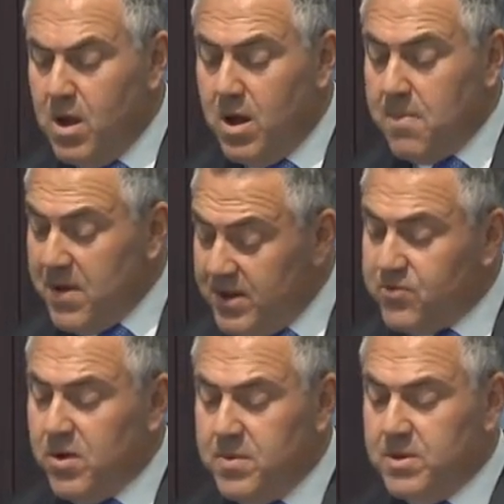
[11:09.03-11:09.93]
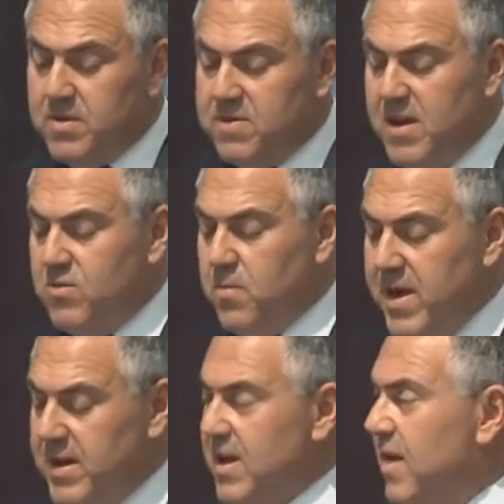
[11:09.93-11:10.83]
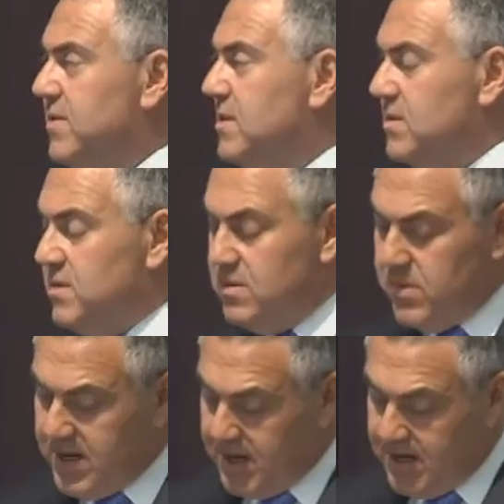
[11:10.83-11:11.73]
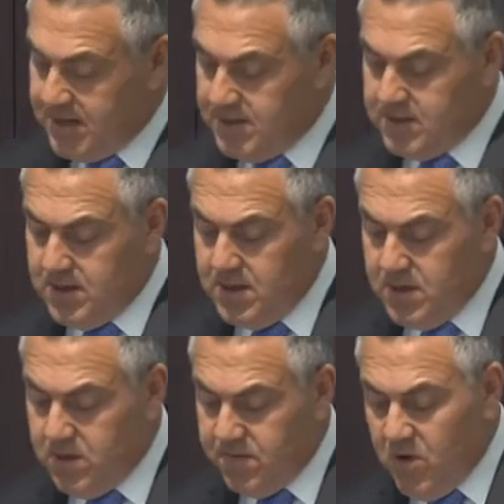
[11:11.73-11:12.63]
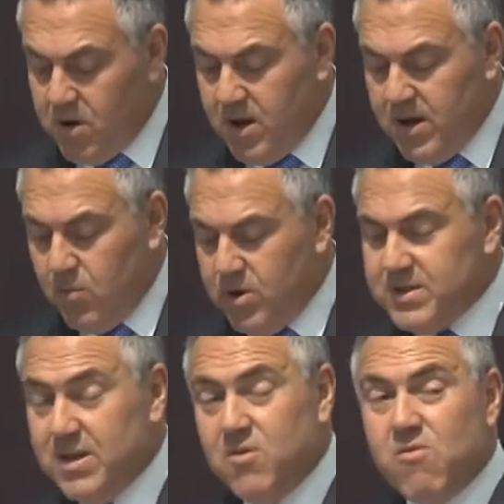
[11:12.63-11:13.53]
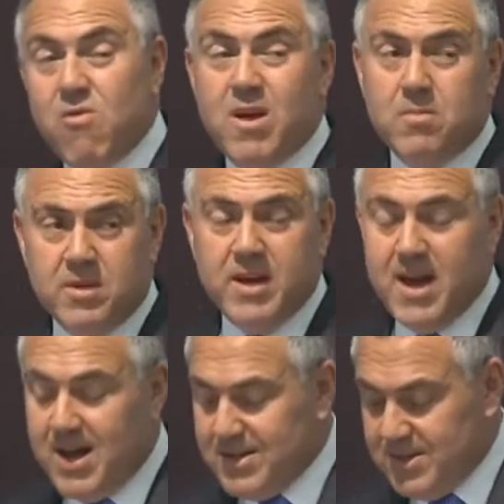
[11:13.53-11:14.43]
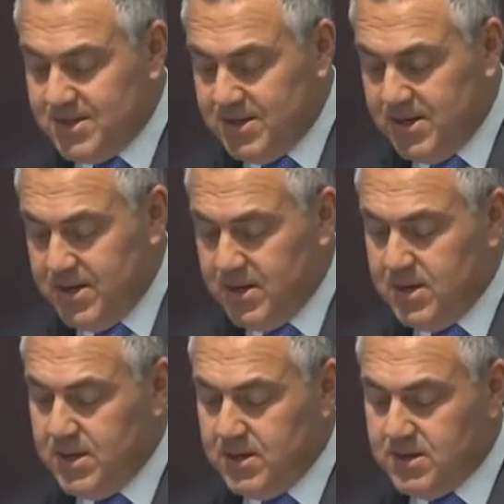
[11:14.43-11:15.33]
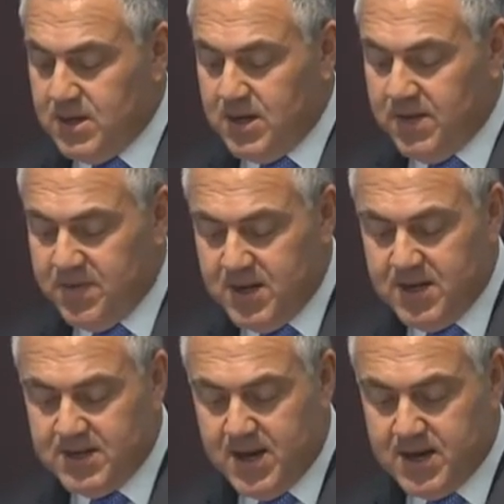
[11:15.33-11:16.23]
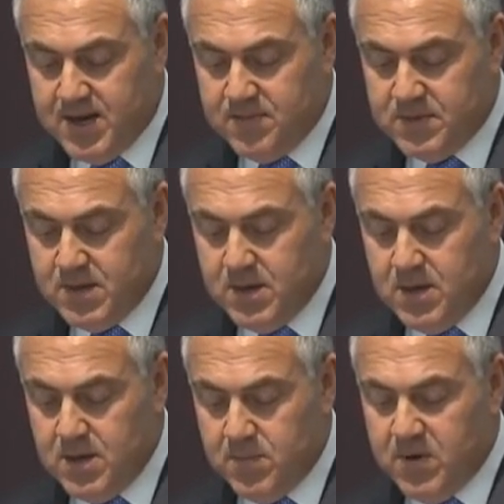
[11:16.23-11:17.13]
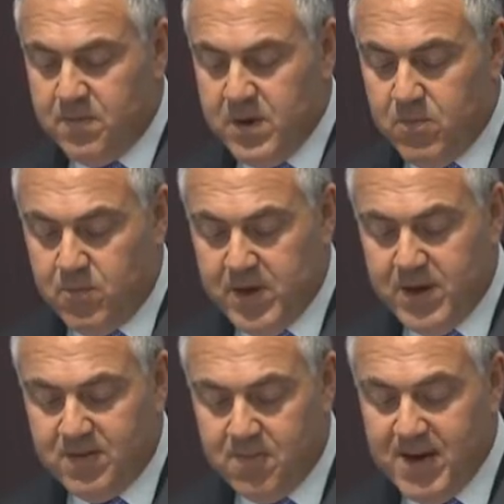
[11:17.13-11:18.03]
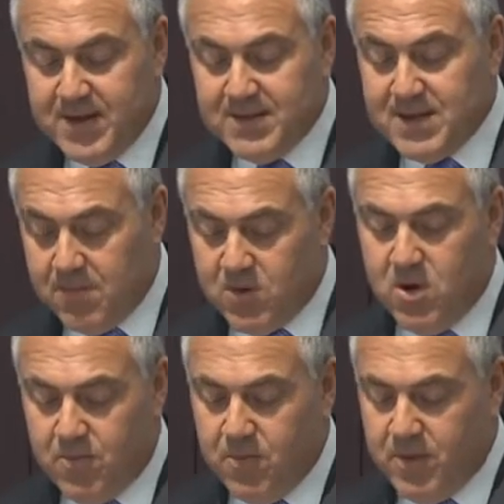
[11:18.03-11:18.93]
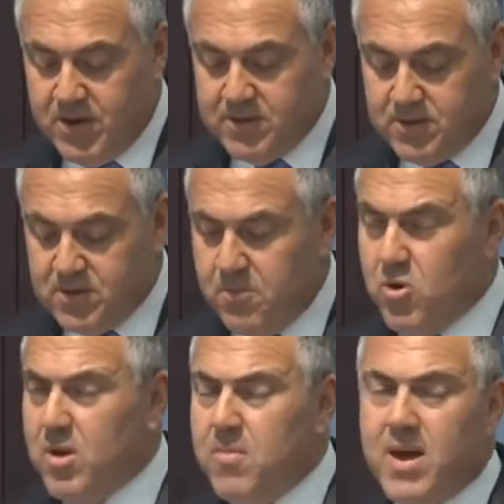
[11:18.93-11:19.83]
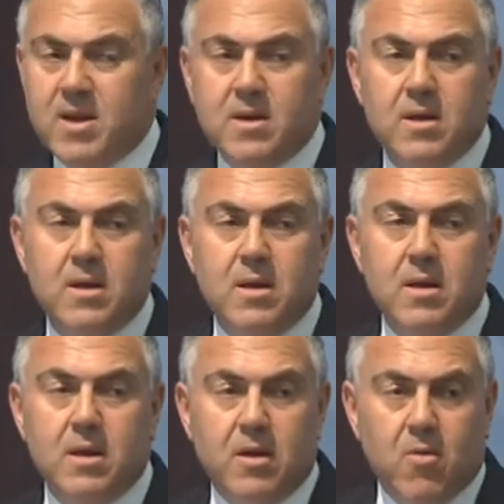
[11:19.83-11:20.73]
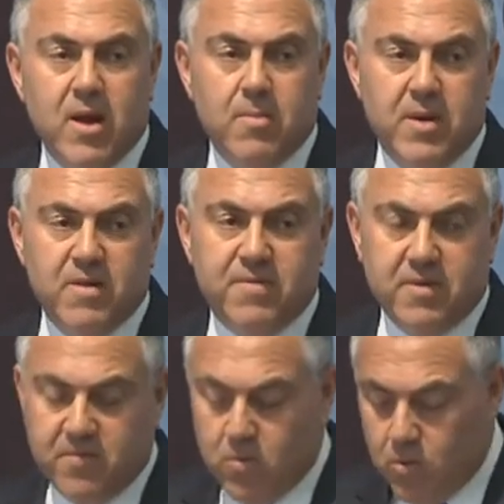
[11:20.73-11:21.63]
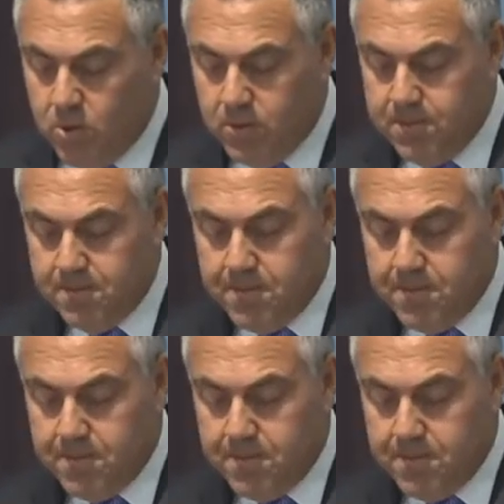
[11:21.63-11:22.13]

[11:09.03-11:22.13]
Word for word: I pay tribute to central bank governors and regulators who have not only worked incredibly hard this year to deliver these outcomes, but have been prepared to make some compromises to bring about a greater benefit for all.